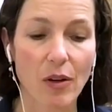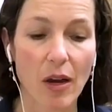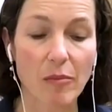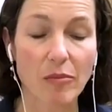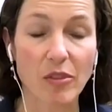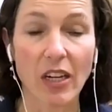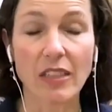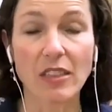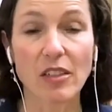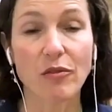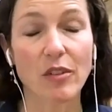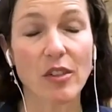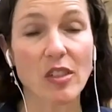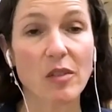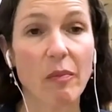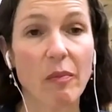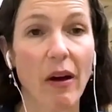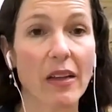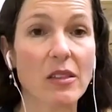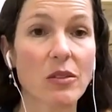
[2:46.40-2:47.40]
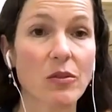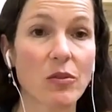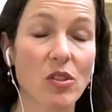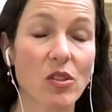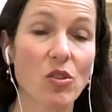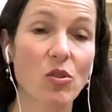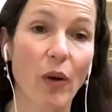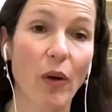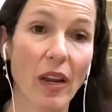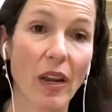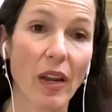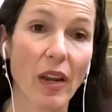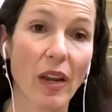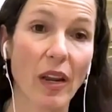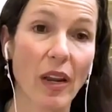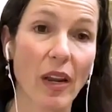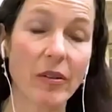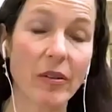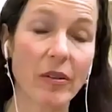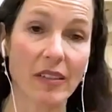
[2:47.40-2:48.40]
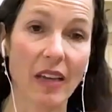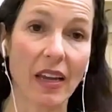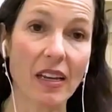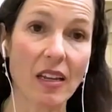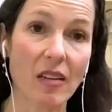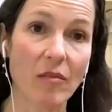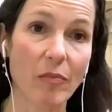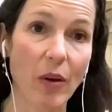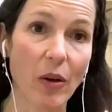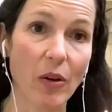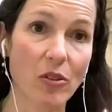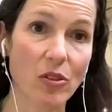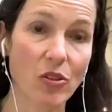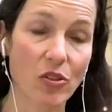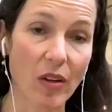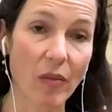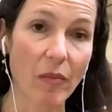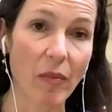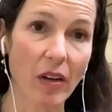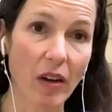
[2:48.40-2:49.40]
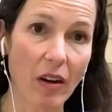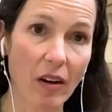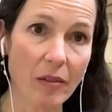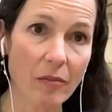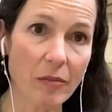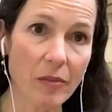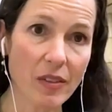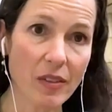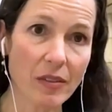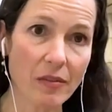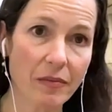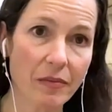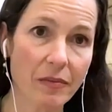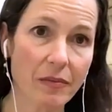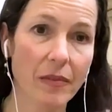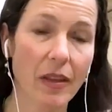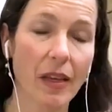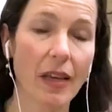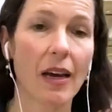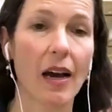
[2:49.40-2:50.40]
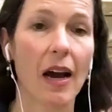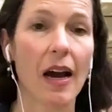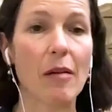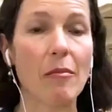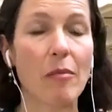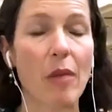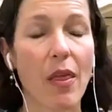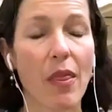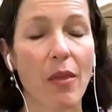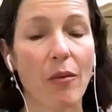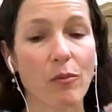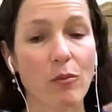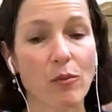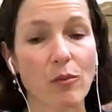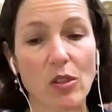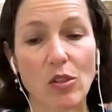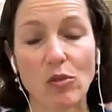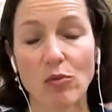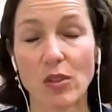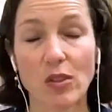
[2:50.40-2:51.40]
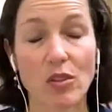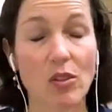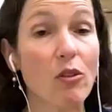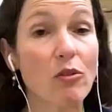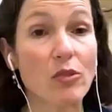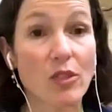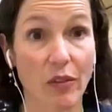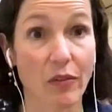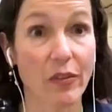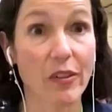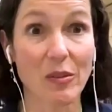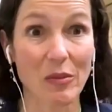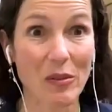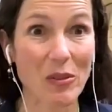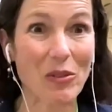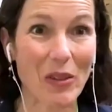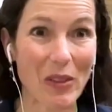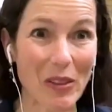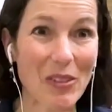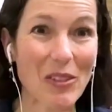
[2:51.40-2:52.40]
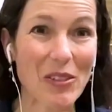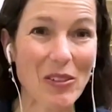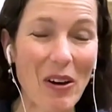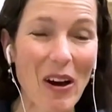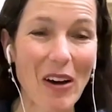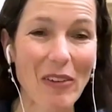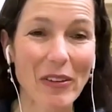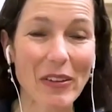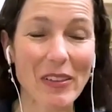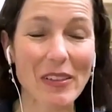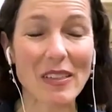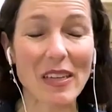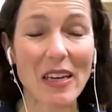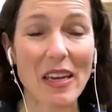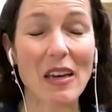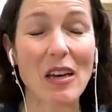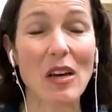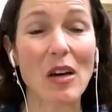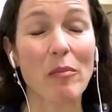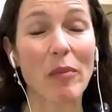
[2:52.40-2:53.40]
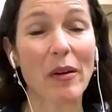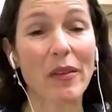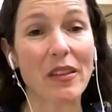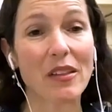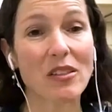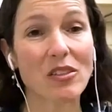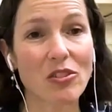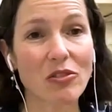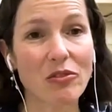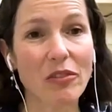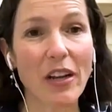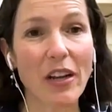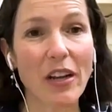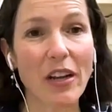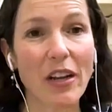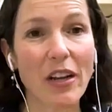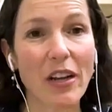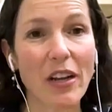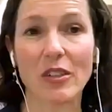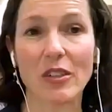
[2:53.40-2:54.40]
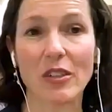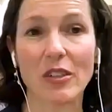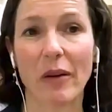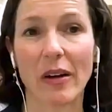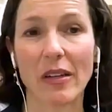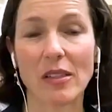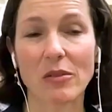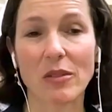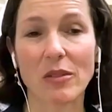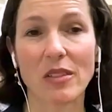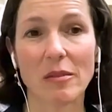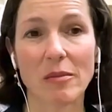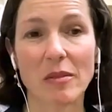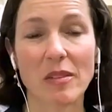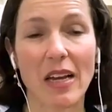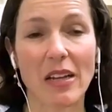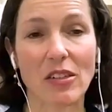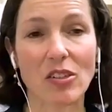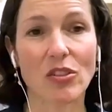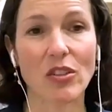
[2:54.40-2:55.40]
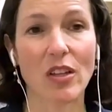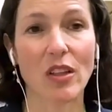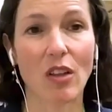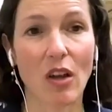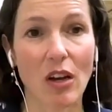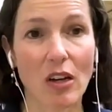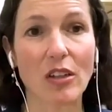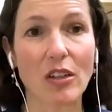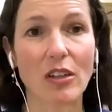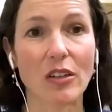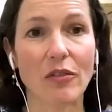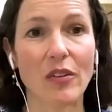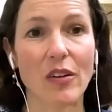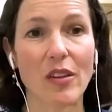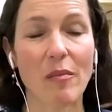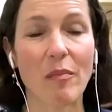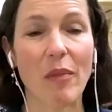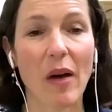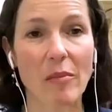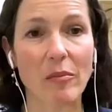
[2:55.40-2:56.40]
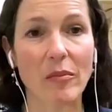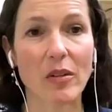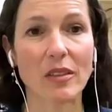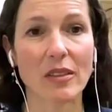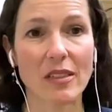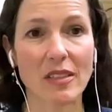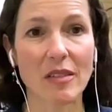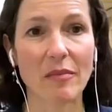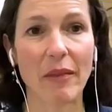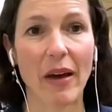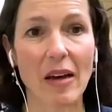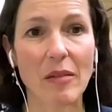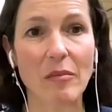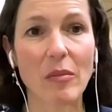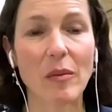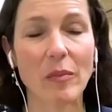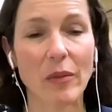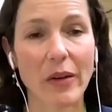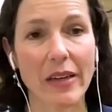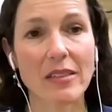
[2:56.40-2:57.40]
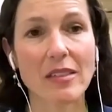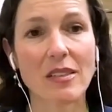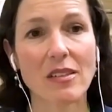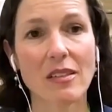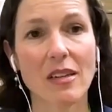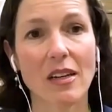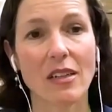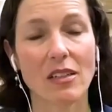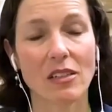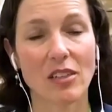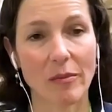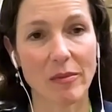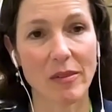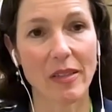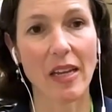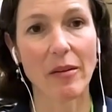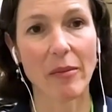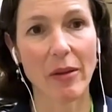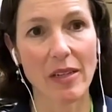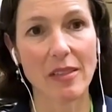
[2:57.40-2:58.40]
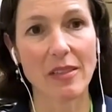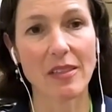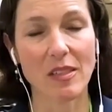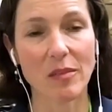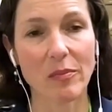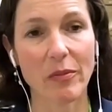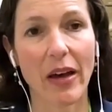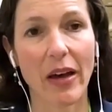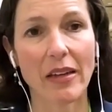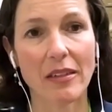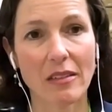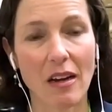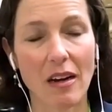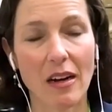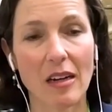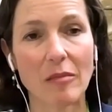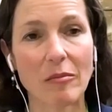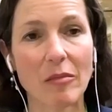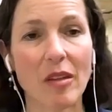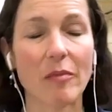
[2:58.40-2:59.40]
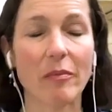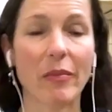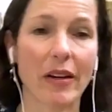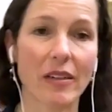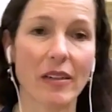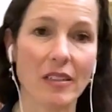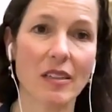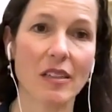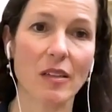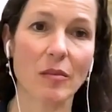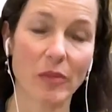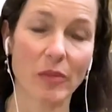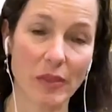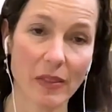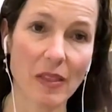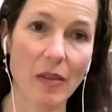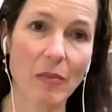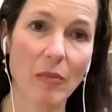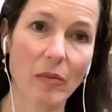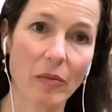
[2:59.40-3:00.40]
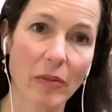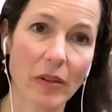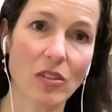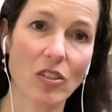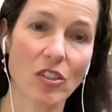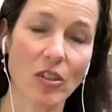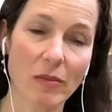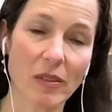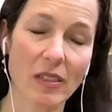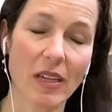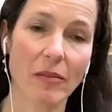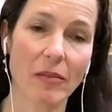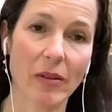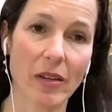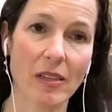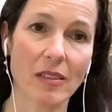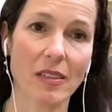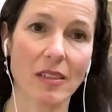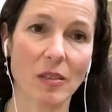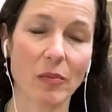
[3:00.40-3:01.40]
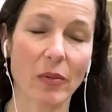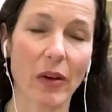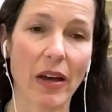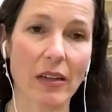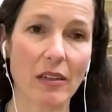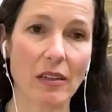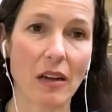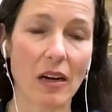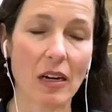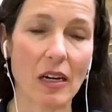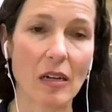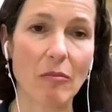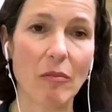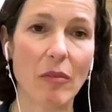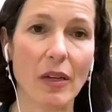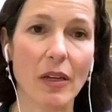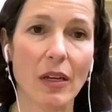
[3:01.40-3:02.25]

Objective response was 29% in both treatment arms, which was no difference between the two, obviously, but the duration of response was substantially longer for the pembrolizumab plus gemcitabine and cisplatin arm compared to the placebo plus gemcitabine and cisplatin arm,